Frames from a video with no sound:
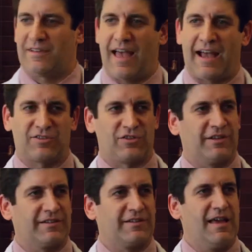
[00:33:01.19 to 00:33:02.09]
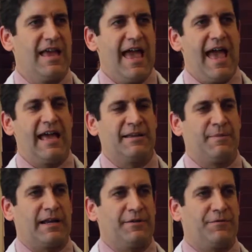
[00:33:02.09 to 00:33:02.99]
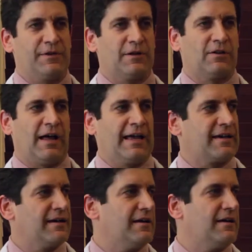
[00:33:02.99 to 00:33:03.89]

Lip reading: Excellent. Anybody feel like